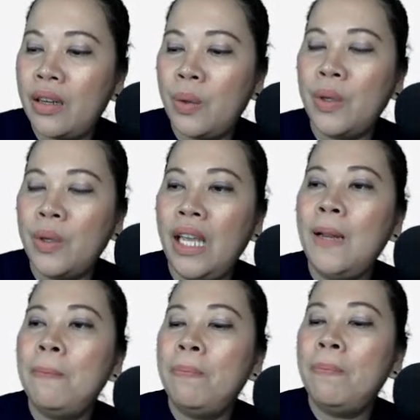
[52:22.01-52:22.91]

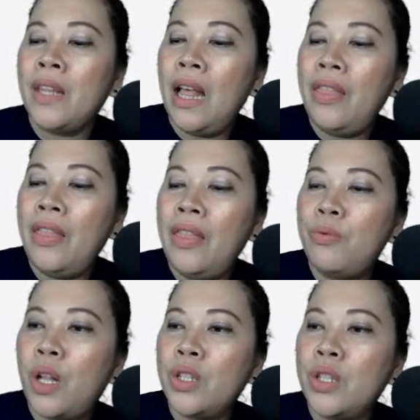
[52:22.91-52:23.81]
Okay, and then
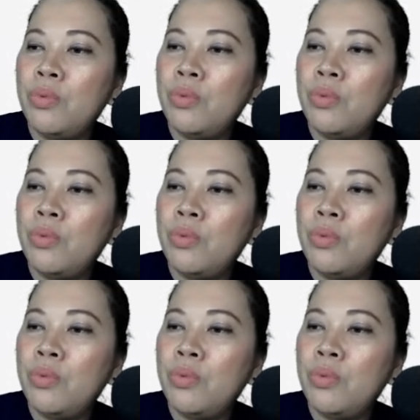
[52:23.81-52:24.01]
volume